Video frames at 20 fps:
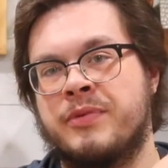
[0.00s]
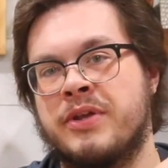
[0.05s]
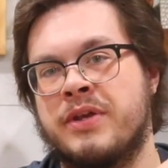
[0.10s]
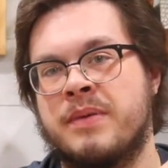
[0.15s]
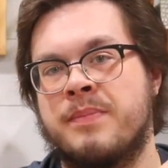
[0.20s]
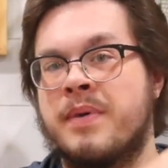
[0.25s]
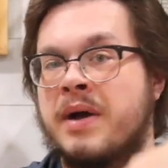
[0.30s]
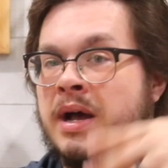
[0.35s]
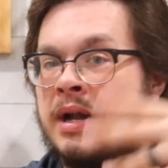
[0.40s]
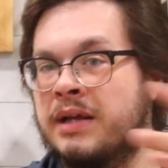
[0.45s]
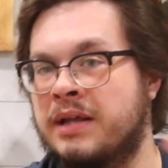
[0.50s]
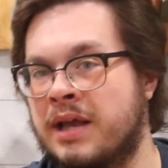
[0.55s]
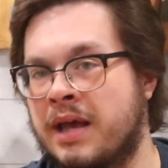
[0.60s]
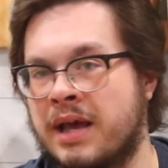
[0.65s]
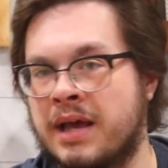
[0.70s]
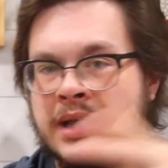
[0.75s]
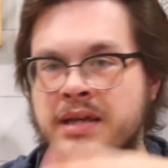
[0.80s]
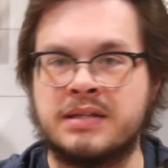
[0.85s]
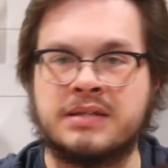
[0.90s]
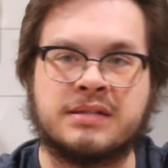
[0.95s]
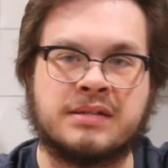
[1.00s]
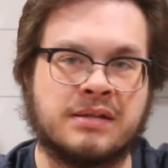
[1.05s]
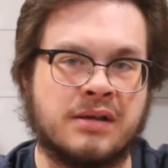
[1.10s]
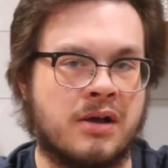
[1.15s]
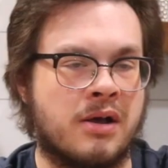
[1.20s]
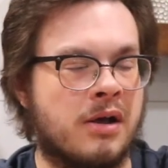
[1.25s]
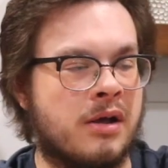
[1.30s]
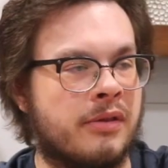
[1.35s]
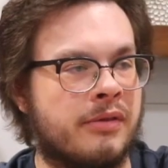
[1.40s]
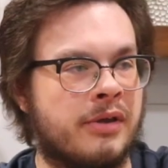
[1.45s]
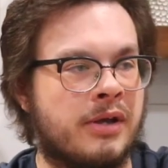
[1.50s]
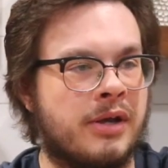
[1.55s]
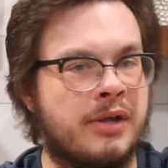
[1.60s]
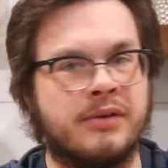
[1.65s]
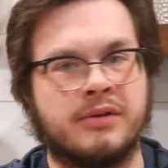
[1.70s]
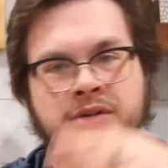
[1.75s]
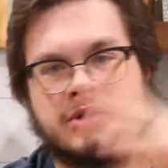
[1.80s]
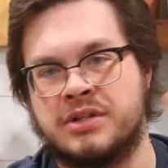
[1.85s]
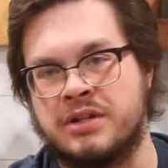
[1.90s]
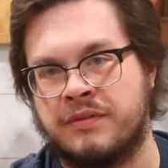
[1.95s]
the podcast, all the
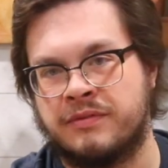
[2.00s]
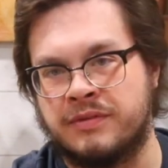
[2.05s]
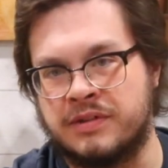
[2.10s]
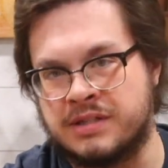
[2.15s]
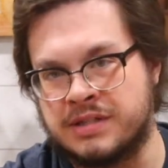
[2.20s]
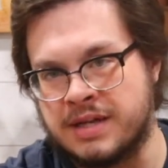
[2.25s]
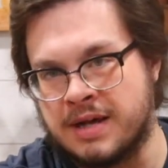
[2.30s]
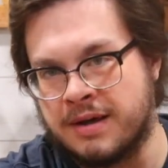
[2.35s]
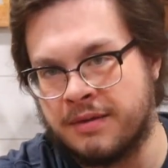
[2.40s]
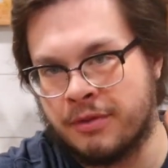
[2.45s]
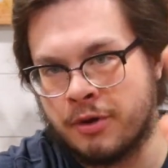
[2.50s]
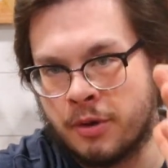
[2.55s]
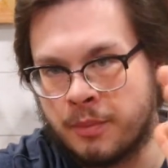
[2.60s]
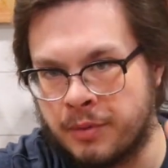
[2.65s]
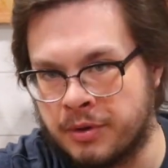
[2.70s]
other stuff that's down there,